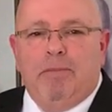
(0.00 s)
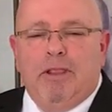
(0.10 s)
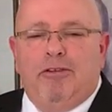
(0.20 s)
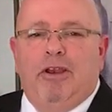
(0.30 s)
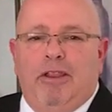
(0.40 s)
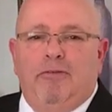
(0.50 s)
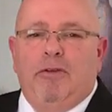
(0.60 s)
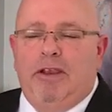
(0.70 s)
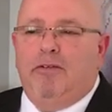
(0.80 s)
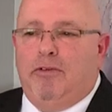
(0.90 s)
sit at the
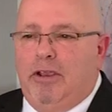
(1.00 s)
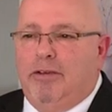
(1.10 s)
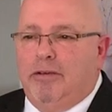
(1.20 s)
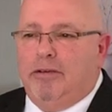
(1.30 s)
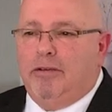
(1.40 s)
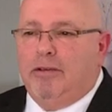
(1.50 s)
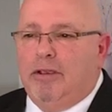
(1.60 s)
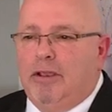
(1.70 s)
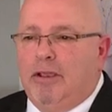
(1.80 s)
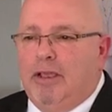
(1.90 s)
feet of Jesus
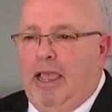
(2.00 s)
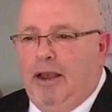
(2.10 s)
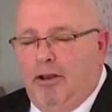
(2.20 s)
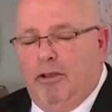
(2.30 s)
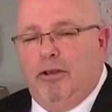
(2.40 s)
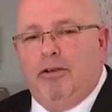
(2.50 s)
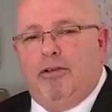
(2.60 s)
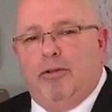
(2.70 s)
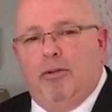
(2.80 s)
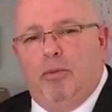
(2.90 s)
and learn
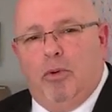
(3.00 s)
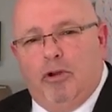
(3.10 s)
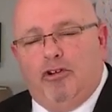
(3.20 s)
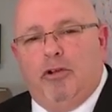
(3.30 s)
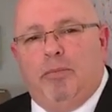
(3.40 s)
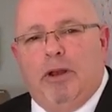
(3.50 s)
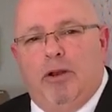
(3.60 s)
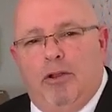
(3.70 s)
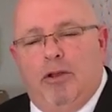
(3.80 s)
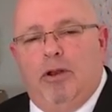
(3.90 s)
to worship and
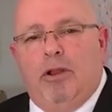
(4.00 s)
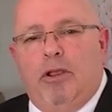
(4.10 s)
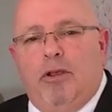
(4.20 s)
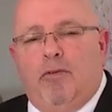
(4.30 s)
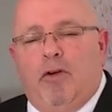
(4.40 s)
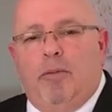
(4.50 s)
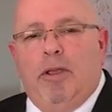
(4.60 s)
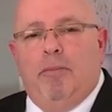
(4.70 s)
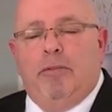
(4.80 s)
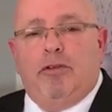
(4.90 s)
learn from
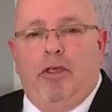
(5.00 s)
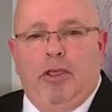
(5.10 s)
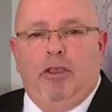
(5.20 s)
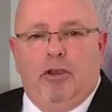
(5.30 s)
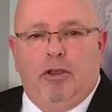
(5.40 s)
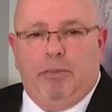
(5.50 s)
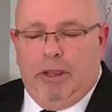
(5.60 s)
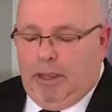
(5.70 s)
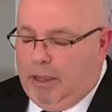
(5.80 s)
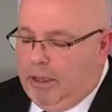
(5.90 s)
Him so that you could
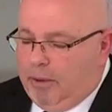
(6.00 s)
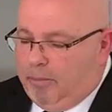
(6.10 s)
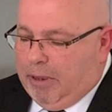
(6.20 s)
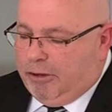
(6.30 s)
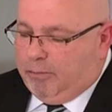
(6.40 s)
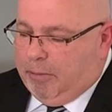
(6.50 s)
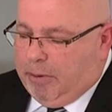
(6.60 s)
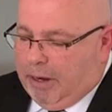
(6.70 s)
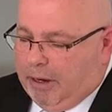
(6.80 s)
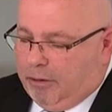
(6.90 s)
be best
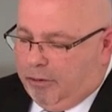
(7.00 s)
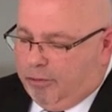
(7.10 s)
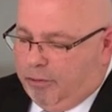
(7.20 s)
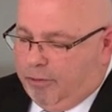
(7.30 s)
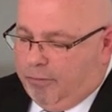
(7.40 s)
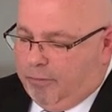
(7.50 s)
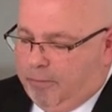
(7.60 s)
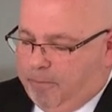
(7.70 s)
prepared to serve.